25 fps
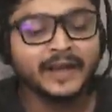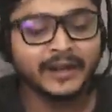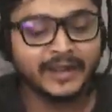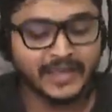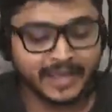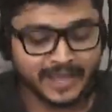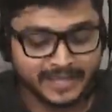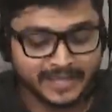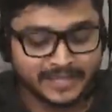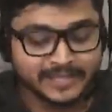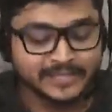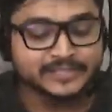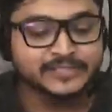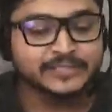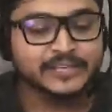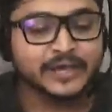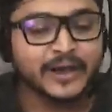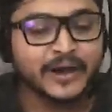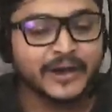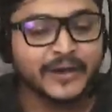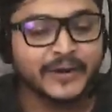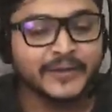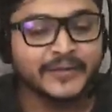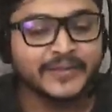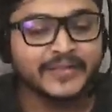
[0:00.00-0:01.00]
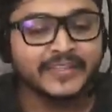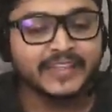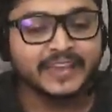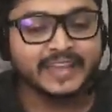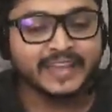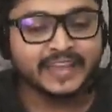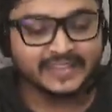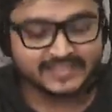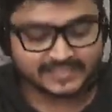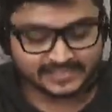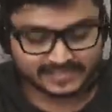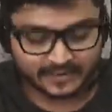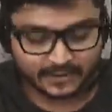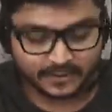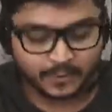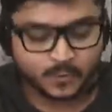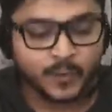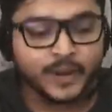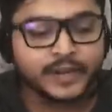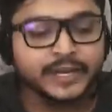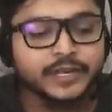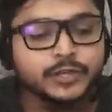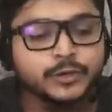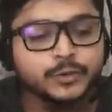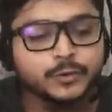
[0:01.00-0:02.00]
Okay, so the thing is,
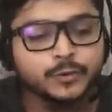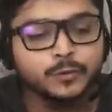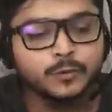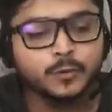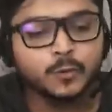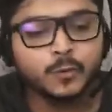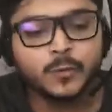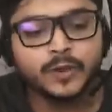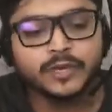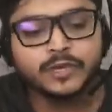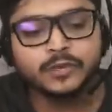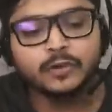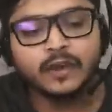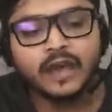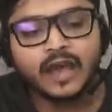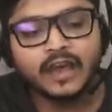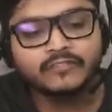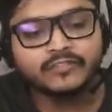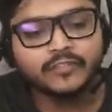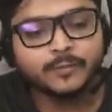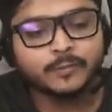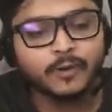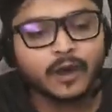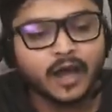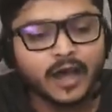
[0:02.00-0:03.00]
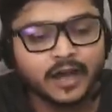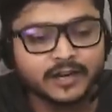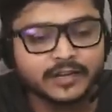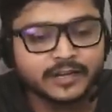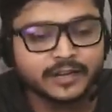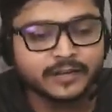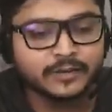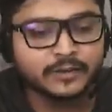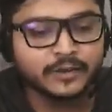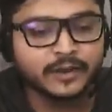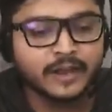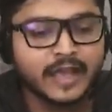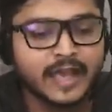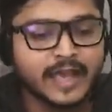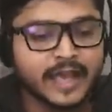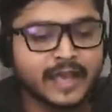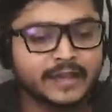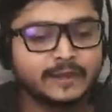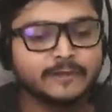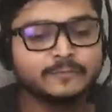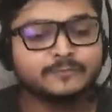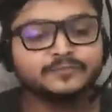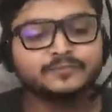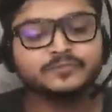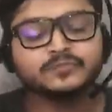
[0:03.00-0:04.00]
when you have the product in your
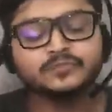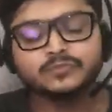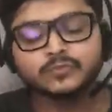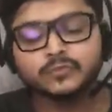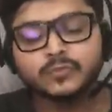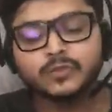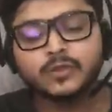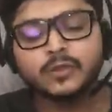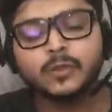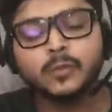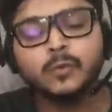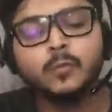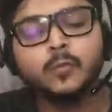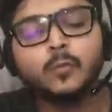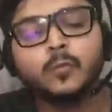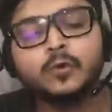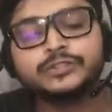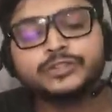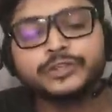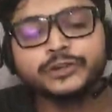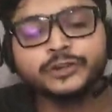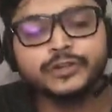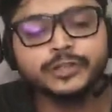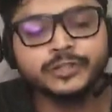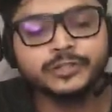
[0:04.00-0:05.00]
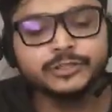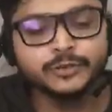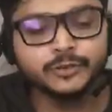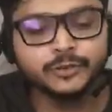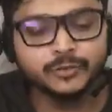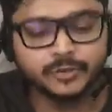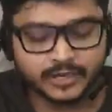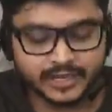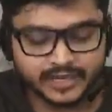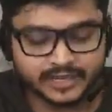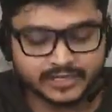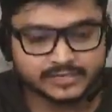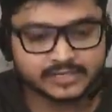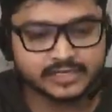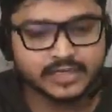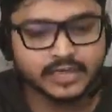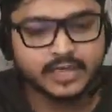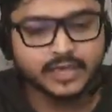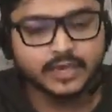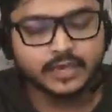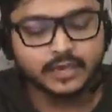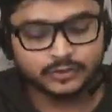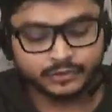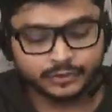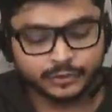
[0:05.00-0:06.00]
hand, what you're gonna do is
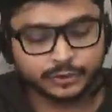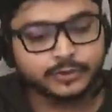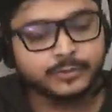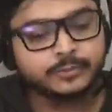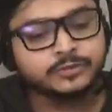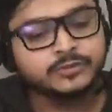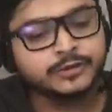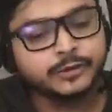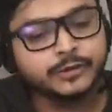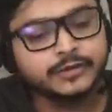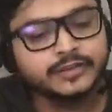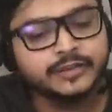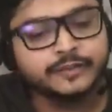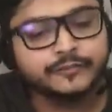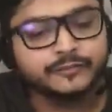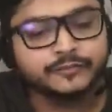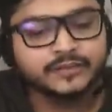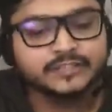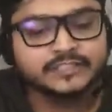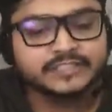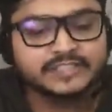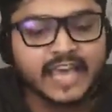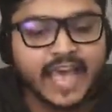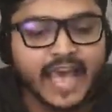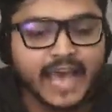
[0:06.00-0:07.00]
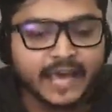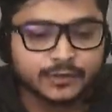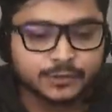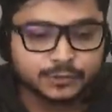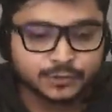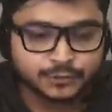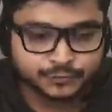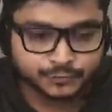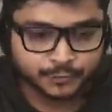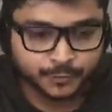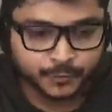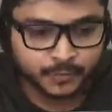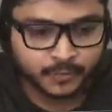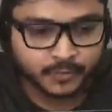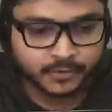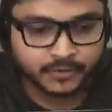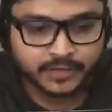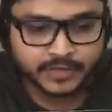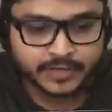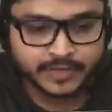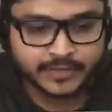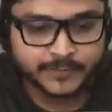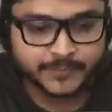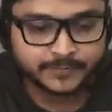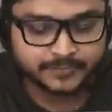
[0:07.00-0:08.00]
there are different channels for
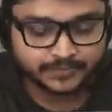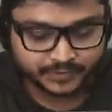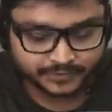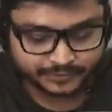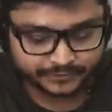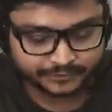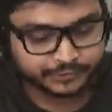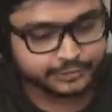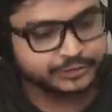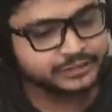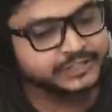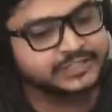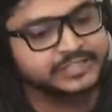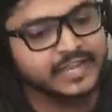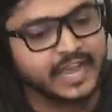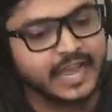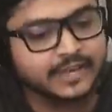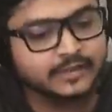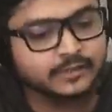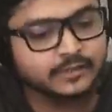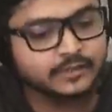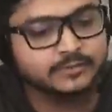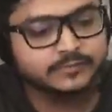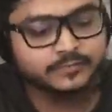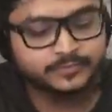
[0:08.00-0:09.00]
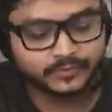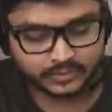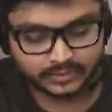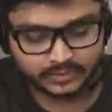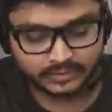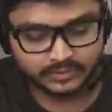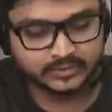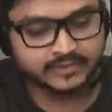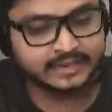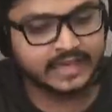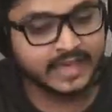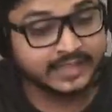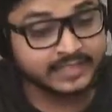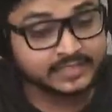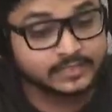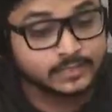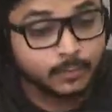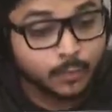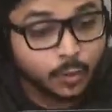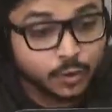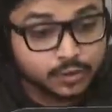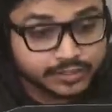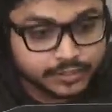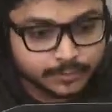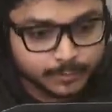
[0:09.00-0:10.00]
marketing. First channel, that is
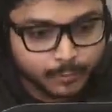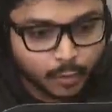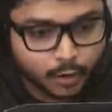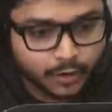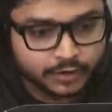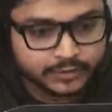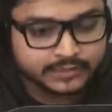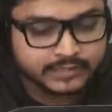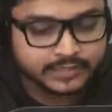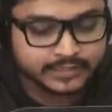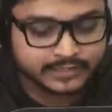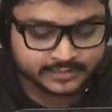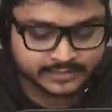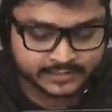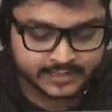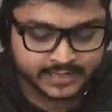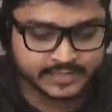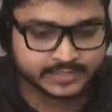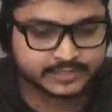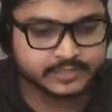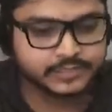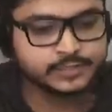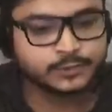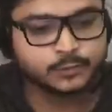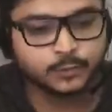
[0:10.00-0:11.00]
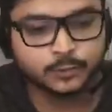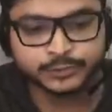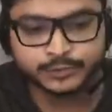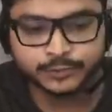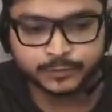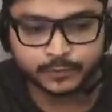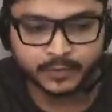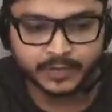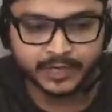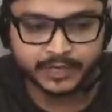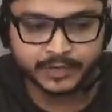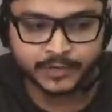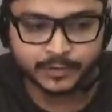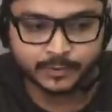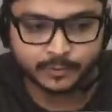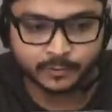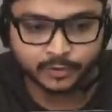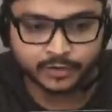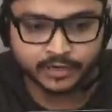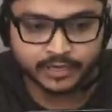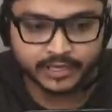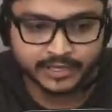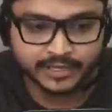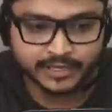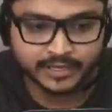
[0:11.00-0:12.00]
the most important these days, is social media
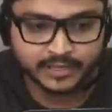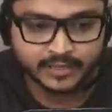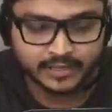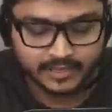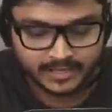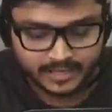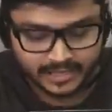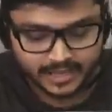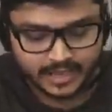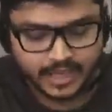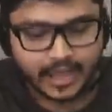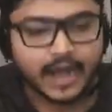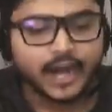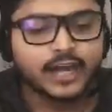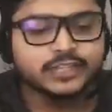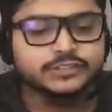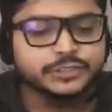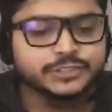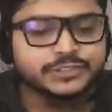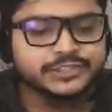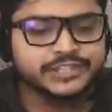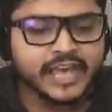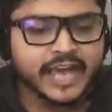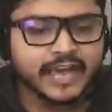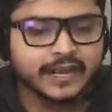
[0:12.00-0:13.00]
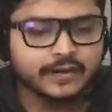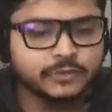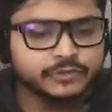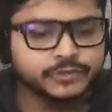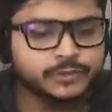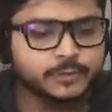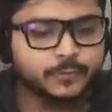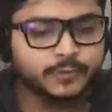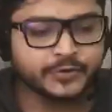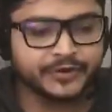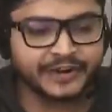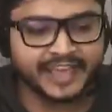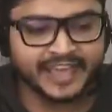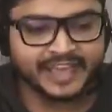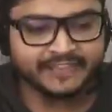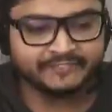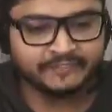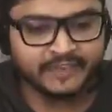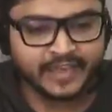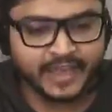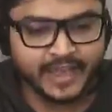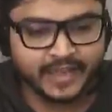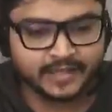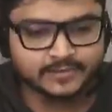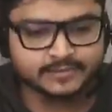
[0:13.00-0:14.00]
marketing. Other channels are pretty
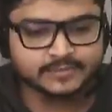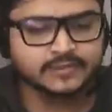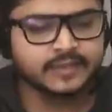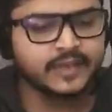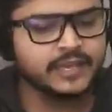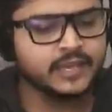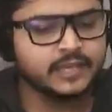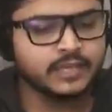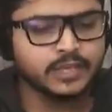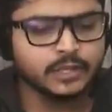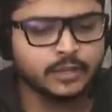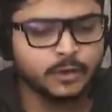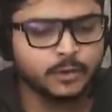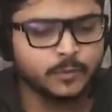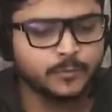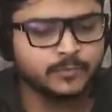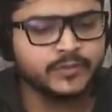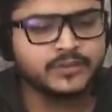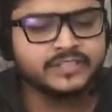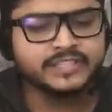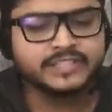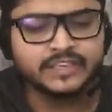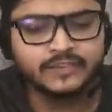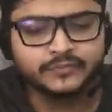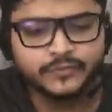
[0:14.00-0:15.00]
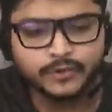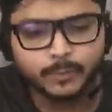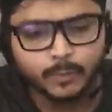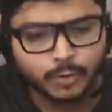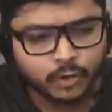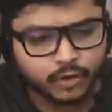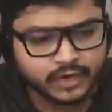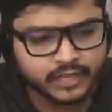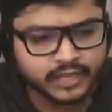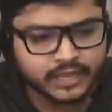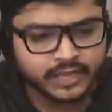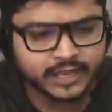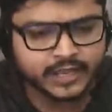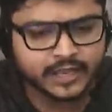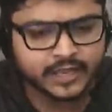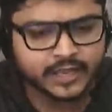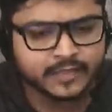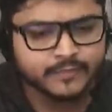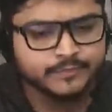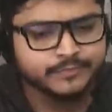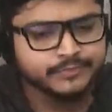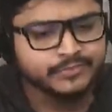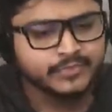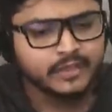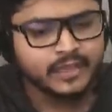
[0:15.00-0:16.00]
advanced, like the TV
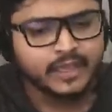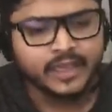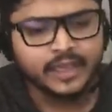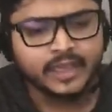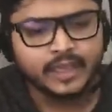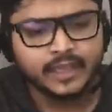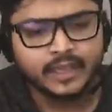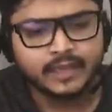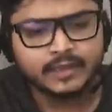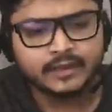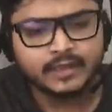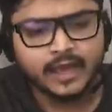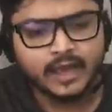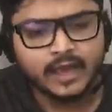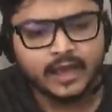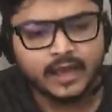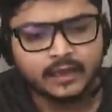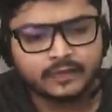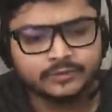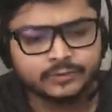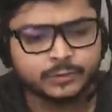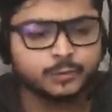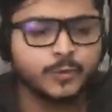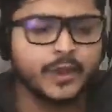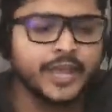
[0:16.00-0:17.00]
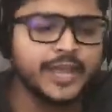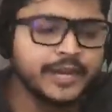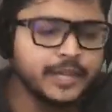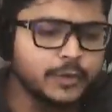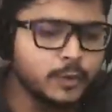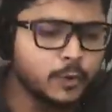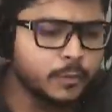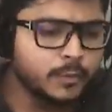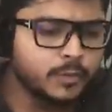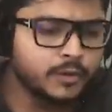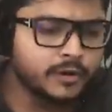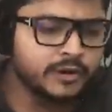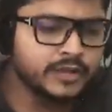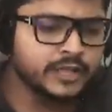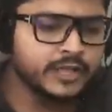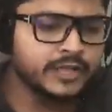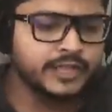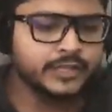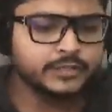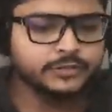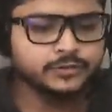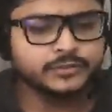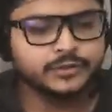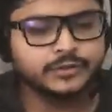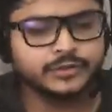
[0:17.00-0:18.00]
marketing and the radio
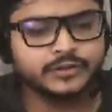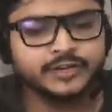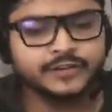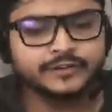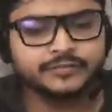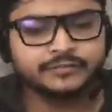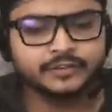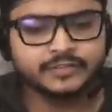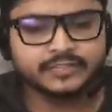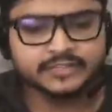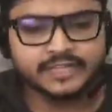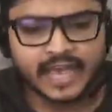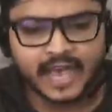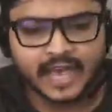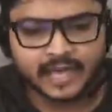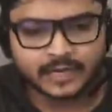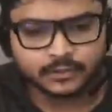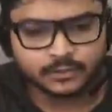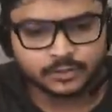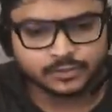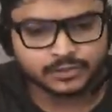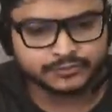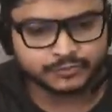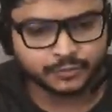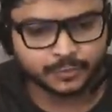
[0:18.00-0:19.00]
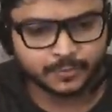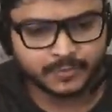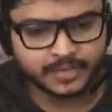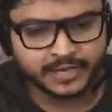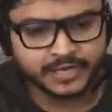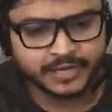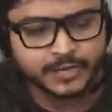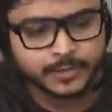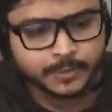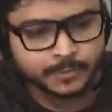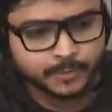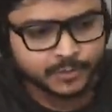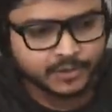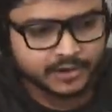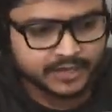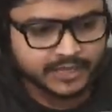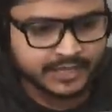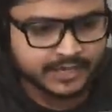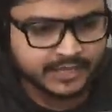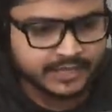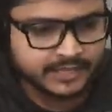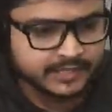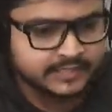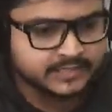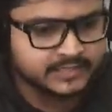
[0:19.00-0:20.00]
marketing. So there are different channels for media
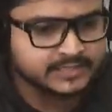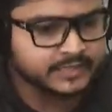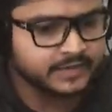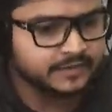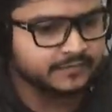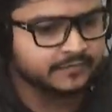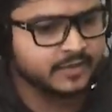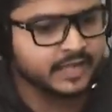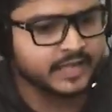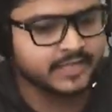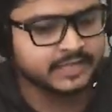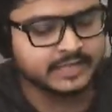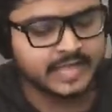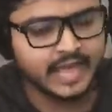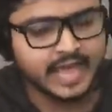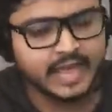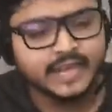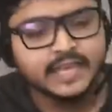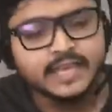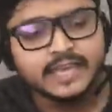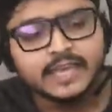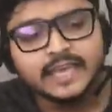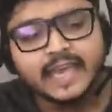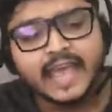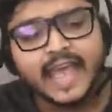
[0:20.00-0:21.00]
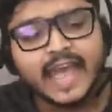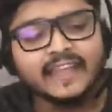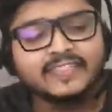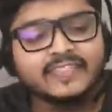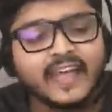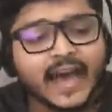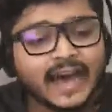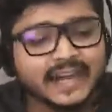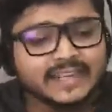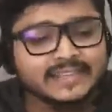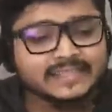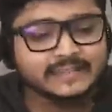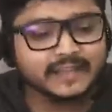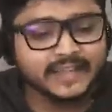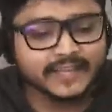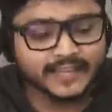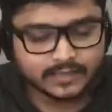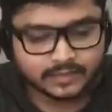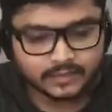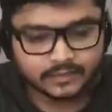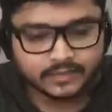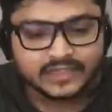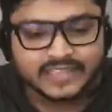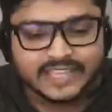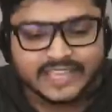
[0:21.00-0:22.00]
marketing and stuff like that. And that is
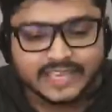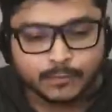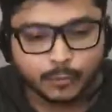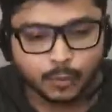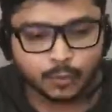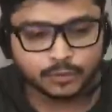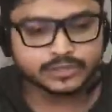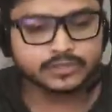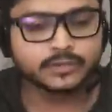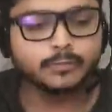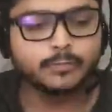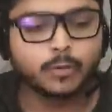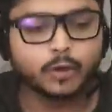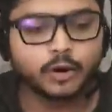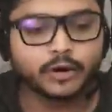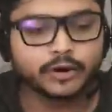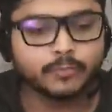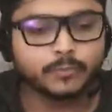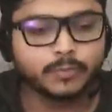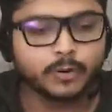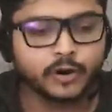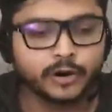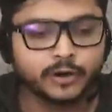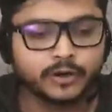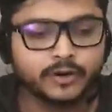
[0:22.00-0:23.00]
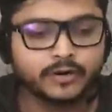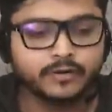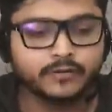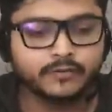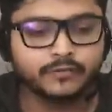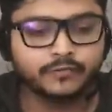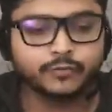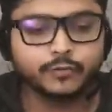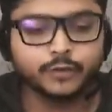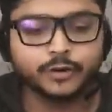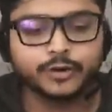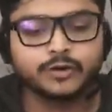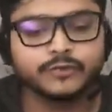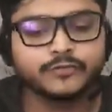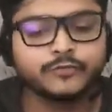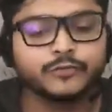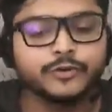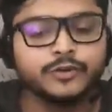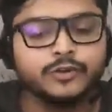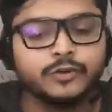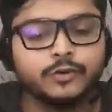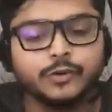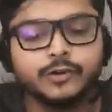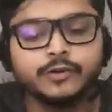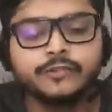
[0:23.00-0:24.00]
like the most important part
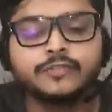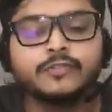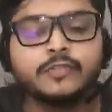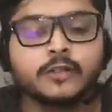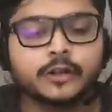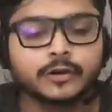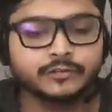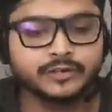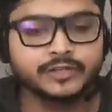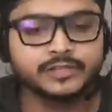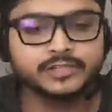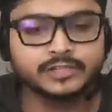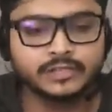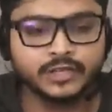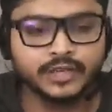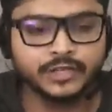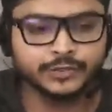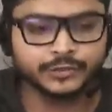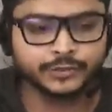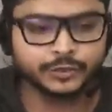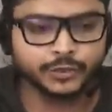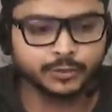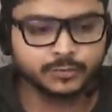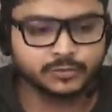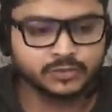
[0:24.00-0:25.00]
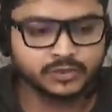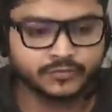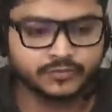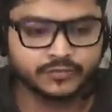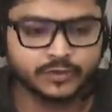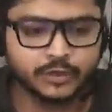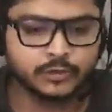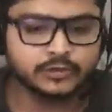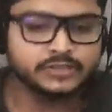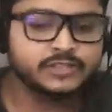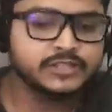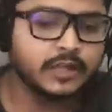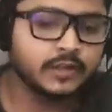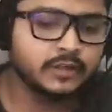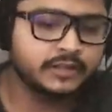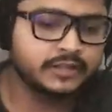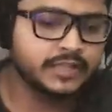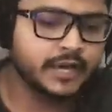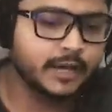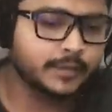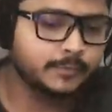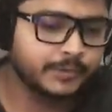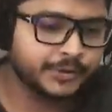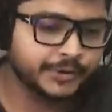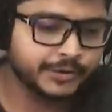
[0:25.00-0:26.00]
for you to flourish in terms of selling
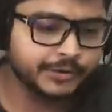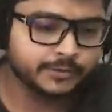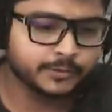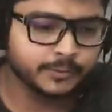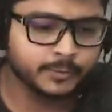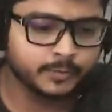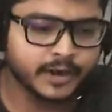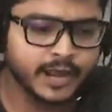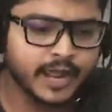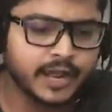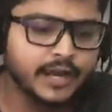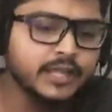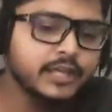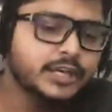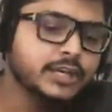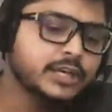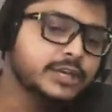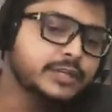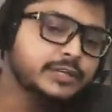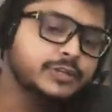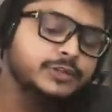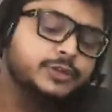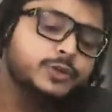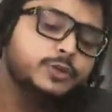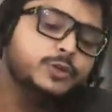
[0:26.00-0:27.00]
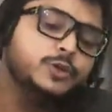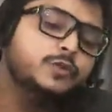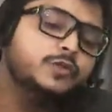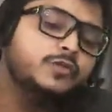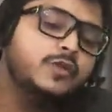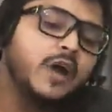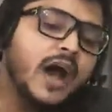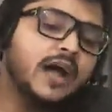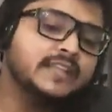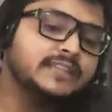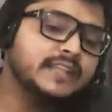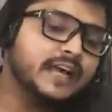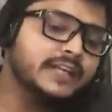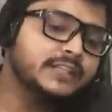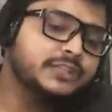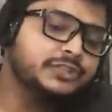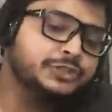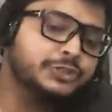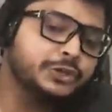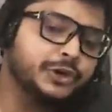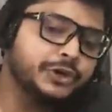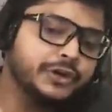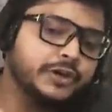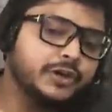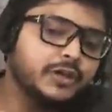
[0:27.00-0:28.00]
that particular brand. So you've got that
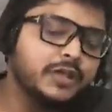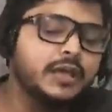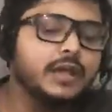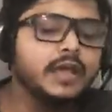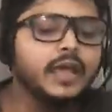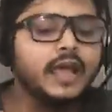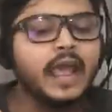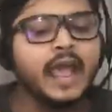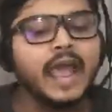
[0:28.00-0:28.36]
shirt.